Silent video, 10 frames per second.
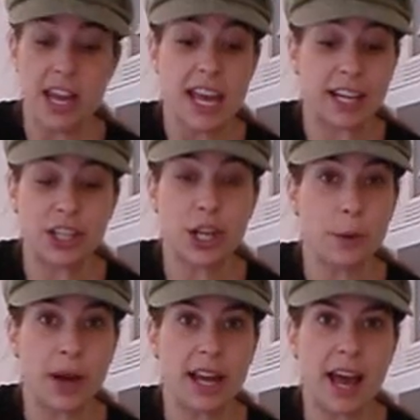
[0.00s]
And you know
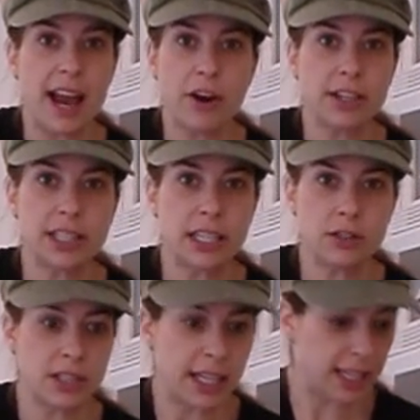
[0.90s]
what? I hardly
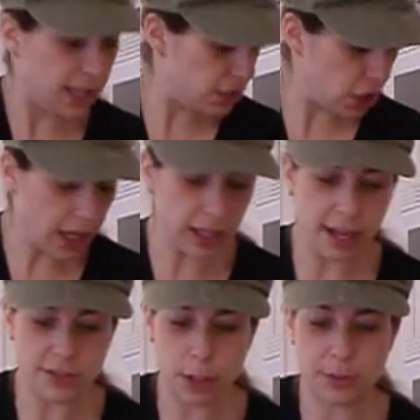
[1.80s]
used any of the chocolate. I
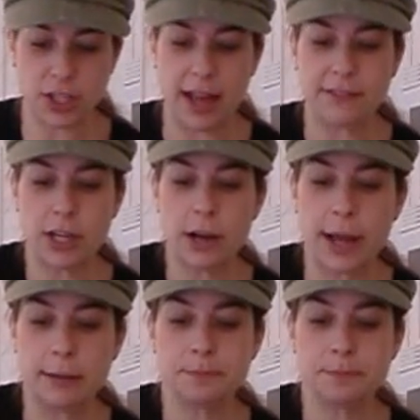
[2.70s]
have so much left. Okay.